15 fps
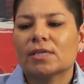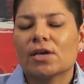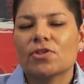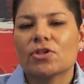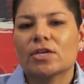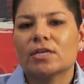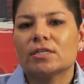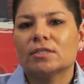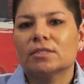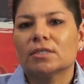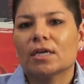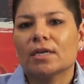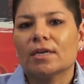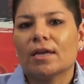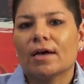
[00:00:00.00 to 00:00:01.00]
sessions.
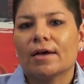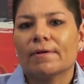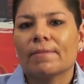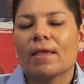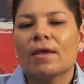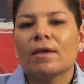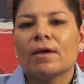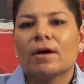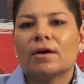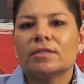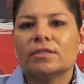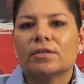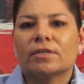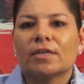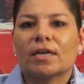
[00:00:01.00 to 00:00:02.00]
And
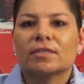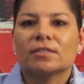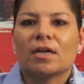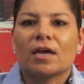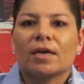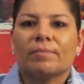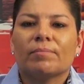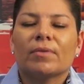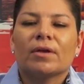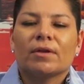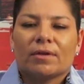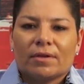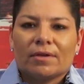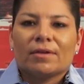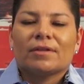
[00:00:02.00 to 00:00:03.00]
until next time,
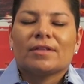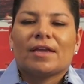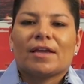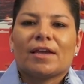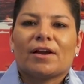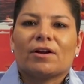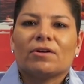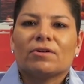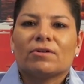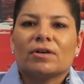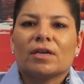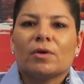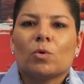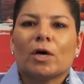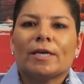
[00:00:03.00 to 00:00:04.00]
take care.
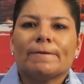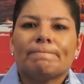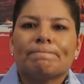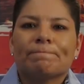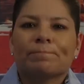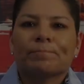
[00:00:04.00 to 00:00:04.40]
Onegiwahi.